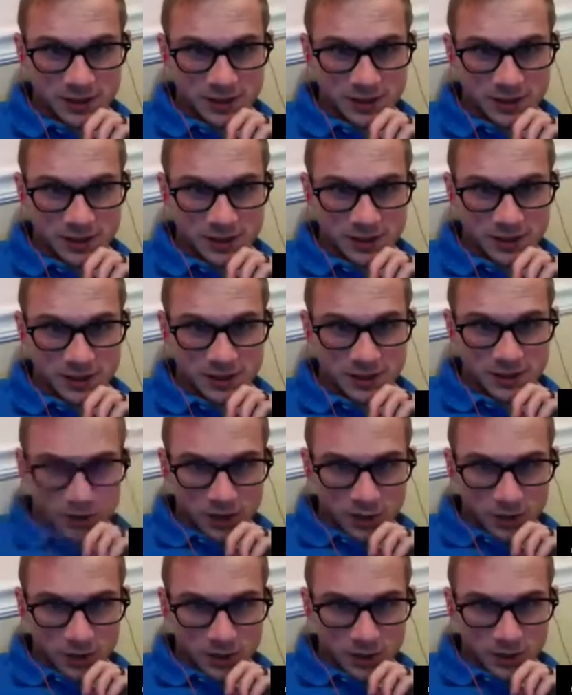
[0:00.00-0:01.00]

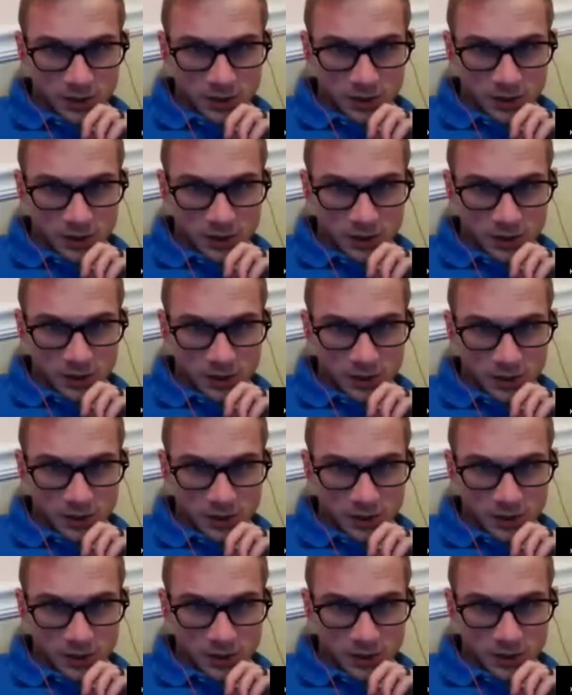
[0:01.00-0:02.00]
Work
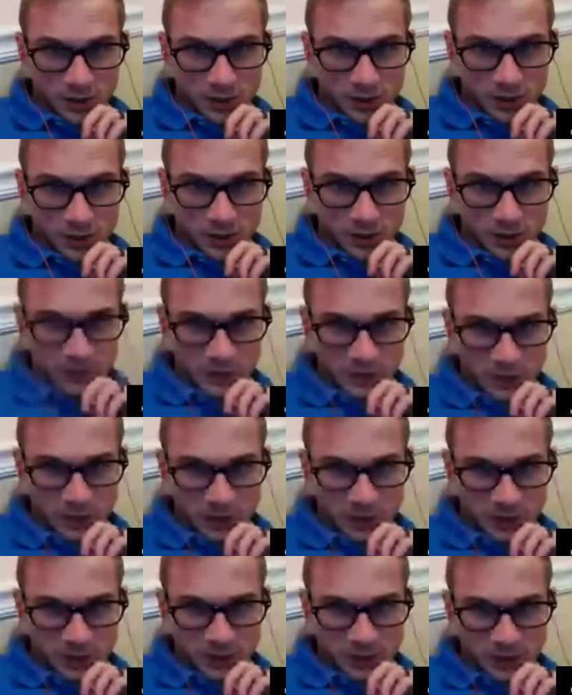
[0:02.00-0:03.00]
together.
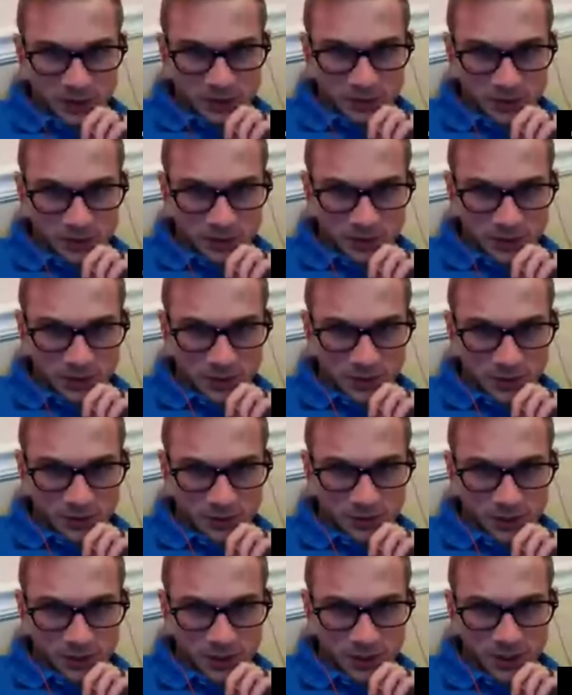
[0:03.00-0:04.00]
If
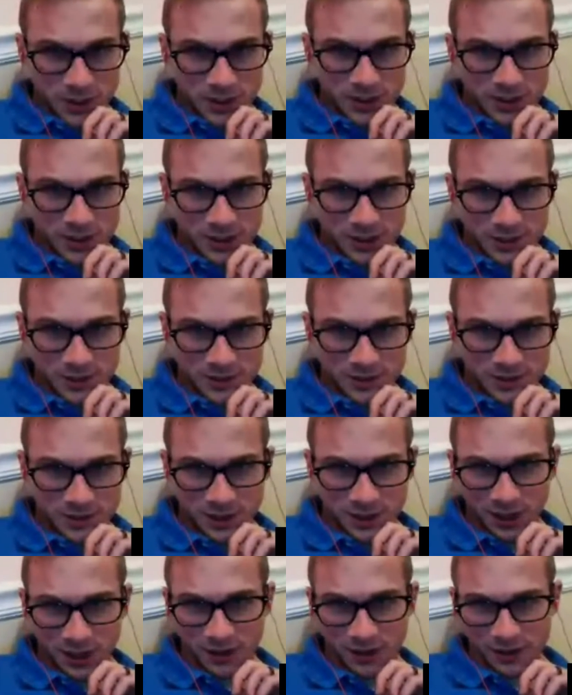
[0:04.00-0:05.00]
needed, here's a
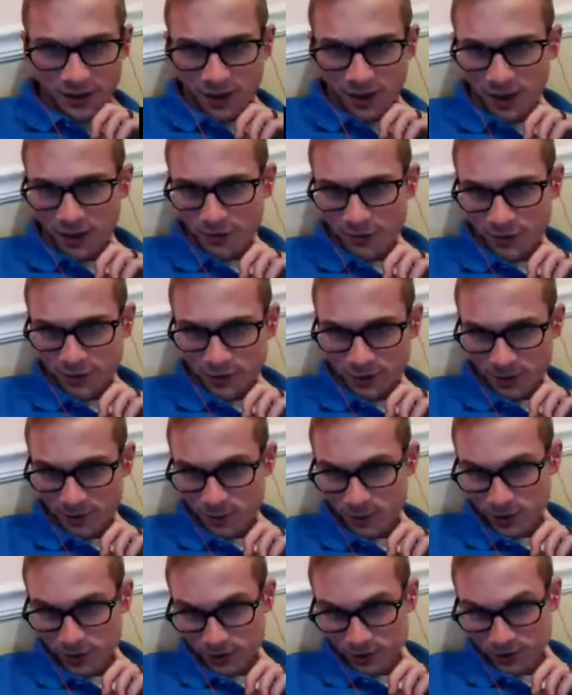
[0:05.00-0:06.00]
link that half the time you
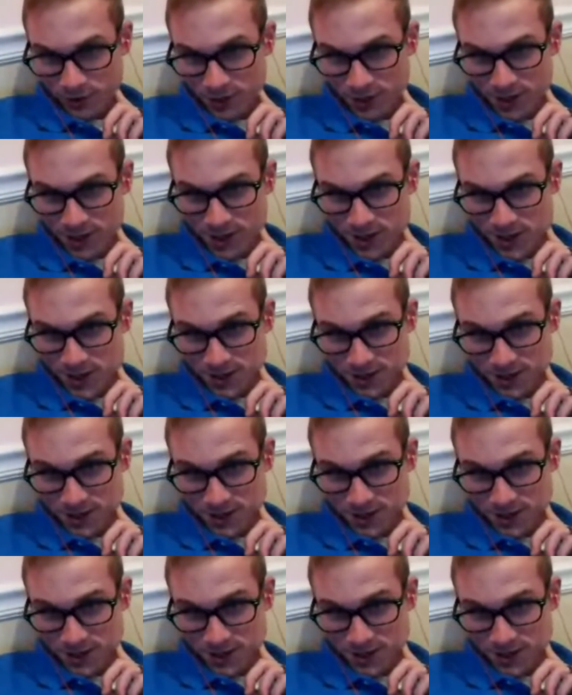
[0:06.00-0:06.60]
don't need.